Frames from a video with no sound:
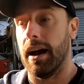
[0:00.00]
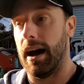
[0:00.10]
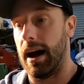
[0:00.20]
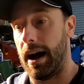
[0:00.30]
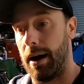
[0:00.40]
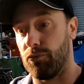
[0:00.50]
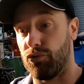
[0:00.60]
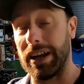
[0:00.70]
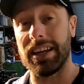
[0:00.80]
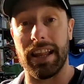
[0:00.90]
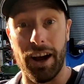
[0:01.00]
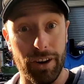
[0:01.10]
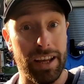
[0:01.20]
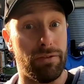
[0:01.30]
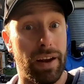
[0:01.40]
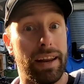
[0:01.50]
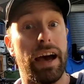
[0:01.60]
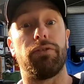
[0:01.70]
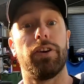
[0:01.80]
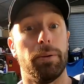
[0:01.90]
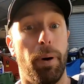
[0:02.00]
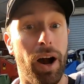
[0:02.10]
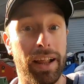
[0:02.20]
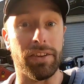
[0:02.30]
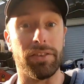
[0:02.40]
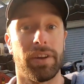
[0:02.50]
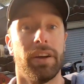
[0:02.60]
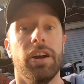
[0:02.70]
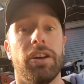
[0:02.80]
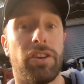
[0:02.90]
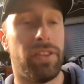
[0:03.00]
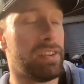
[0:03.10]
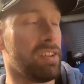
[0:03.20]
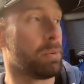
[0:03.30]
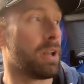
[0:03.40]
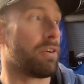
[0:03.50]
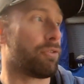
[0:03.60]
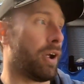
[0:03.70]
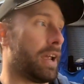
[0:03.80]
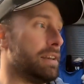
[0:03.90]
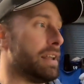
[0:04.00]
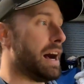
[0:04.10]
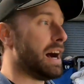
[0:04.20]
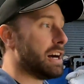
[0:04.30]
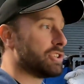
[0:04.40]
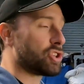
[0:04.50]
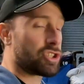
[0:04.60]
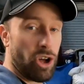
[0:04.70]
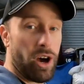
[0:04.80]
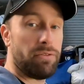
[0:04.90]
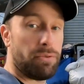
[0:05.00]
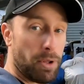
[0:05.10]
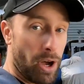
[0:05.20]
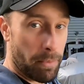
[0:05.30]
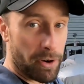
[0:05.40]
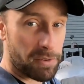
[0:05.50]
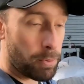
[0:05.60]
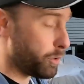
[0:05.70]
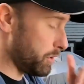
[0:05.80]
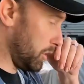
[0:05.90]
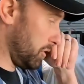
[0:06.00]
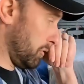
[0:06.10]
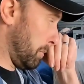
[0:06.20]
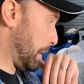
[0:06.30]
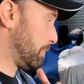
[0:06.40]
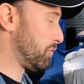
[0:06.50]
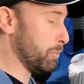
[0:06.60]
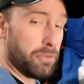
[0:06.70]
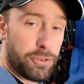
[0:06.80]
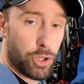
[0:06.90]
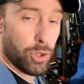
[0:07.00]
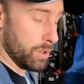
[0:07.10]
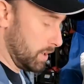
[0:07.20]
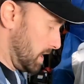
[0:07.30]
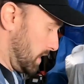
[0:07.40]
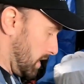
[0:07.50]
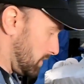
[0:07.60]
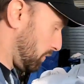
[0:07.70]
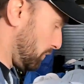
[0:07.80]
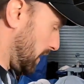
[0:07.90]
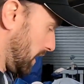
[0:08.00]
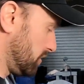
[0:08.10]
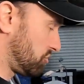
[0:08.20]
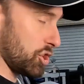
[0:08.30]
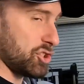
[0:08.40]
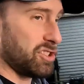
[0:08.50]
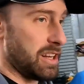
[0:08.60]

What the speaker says: regularity event at Phillip Island. So this is with our friend Josh Lyne from Lyne Motorsport, who you remember from a few different videos. Josh is an